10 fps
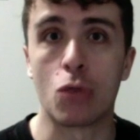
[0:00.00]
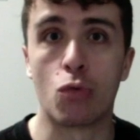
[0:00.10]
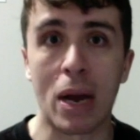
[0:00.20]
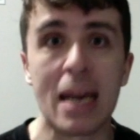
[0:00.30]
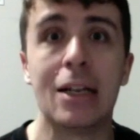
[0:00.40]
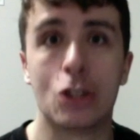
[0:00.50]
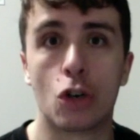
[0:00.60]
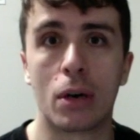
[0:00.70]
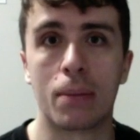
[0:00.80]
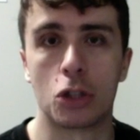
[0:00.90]
write a
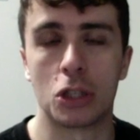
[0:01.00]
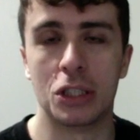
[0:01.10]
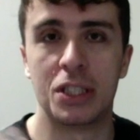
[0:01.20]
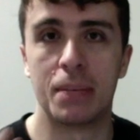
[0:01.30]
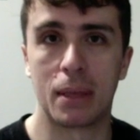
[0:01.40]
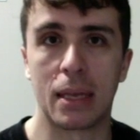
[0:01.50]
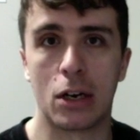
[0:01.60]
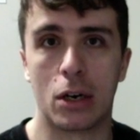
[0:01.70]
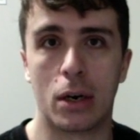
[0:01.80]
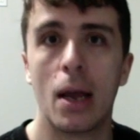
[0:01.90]
Turing machine
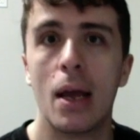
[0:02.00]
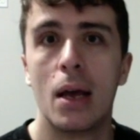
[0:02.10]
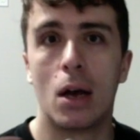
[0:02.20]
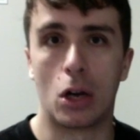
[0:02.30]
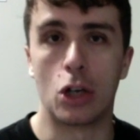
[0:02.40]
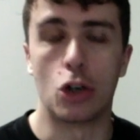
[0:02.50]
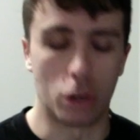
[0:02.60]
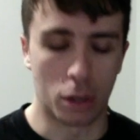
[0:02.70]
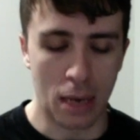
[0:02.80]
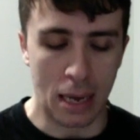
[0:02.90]
simulator on
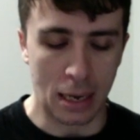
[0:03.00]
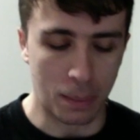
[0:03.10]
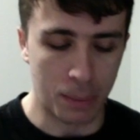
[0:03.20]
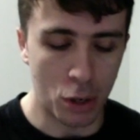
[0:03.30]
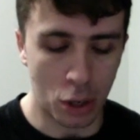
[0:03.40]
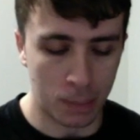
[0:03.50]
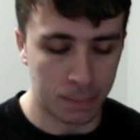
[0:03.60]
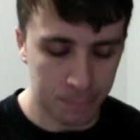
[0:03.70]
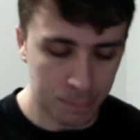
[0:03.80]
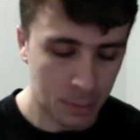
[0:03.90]
your computer.
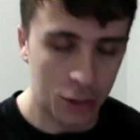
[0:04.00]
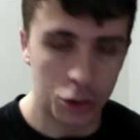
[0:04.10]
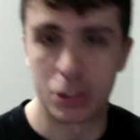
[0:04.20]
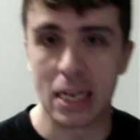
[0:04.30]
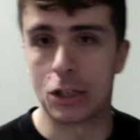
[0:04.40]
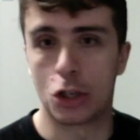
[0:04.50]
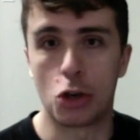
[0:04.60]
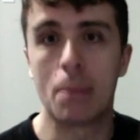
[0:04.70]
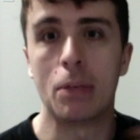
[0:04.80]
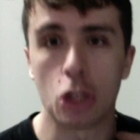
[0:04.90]
So take a
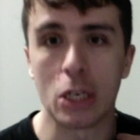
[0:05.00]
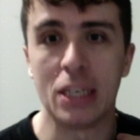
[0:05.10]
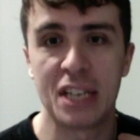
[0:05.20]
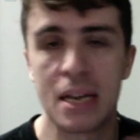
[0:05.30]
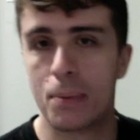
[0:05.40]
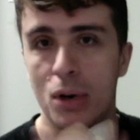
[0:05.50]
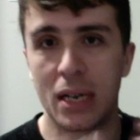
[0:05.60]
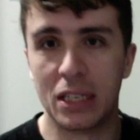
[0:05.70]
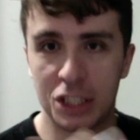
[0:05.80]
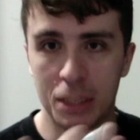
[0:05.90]
Turing machine as input
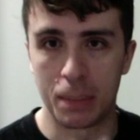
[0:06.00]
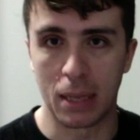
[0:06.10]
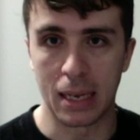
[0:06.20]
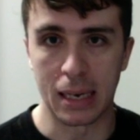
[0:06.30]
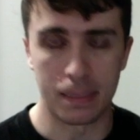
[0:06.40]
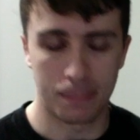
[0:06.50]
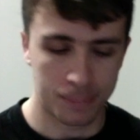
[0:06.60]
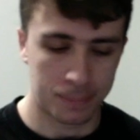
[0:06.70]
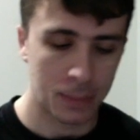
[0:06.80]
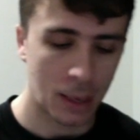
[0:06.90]
and simulate it.
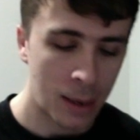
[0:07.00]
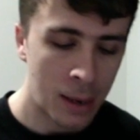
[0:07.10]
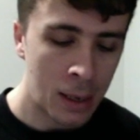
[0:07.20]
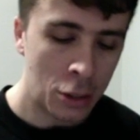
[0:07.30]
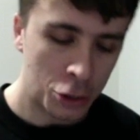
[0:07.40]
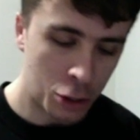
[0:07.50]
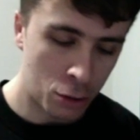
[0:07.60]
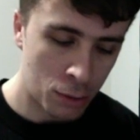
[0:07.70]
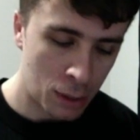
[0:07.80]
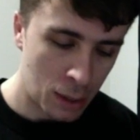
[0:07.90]

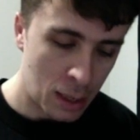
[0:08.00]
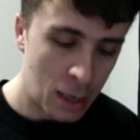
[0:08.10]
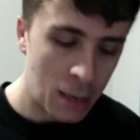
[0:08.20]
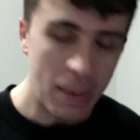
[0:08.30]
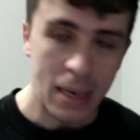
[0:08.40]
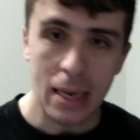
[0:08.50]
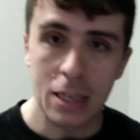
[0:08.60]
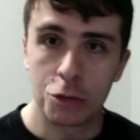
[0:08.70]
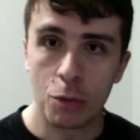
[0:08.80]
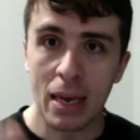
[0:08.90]
So
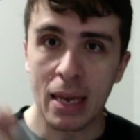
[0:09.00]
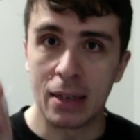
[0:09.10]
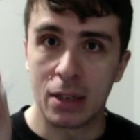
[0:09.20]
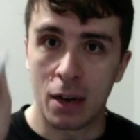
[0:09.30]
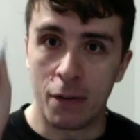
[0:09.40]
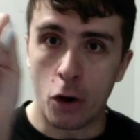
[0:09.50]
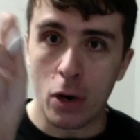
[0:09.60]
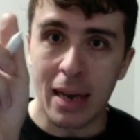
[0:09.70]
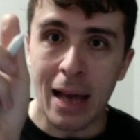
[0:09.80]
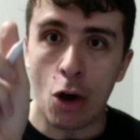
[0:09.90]
because we can convert
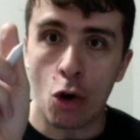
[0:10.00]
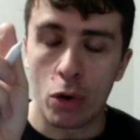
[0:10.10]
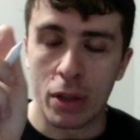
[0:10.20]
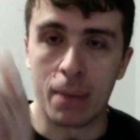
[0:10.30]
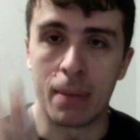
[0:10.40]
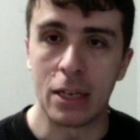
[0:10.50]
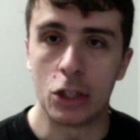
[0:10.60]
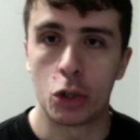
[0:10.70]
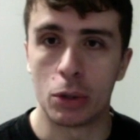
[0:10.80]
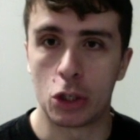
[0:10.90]
an algorithm
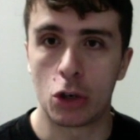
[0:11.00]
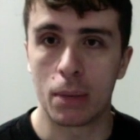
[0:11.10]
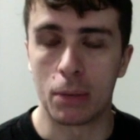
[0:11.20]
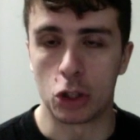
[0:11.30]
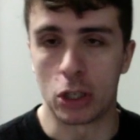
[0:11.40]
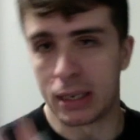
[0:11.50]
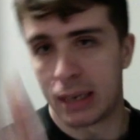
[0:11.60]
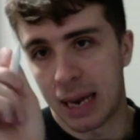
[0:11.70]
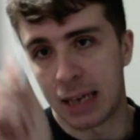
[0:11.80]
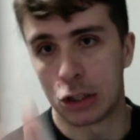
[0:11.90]
into a Turing machine
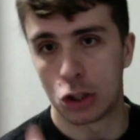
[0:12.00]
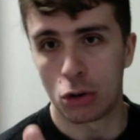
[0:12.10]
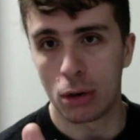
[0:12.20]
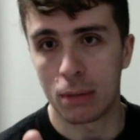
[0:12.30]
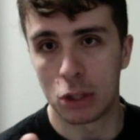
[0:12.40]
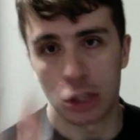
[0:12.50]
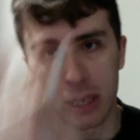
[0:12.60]
and a Turing machine